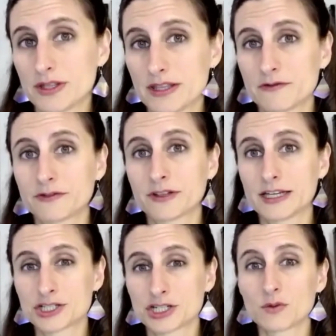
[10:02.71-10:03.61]

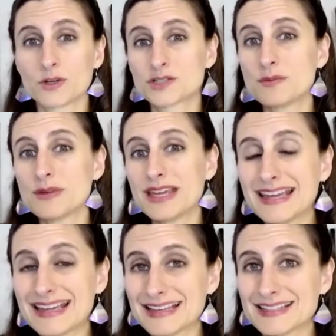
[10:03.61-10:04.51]
inflation, which
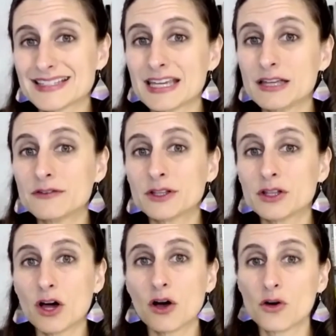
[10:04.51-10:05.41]
means even
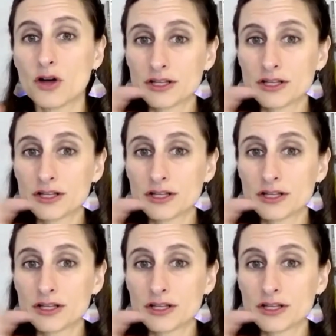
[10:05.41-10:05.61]
though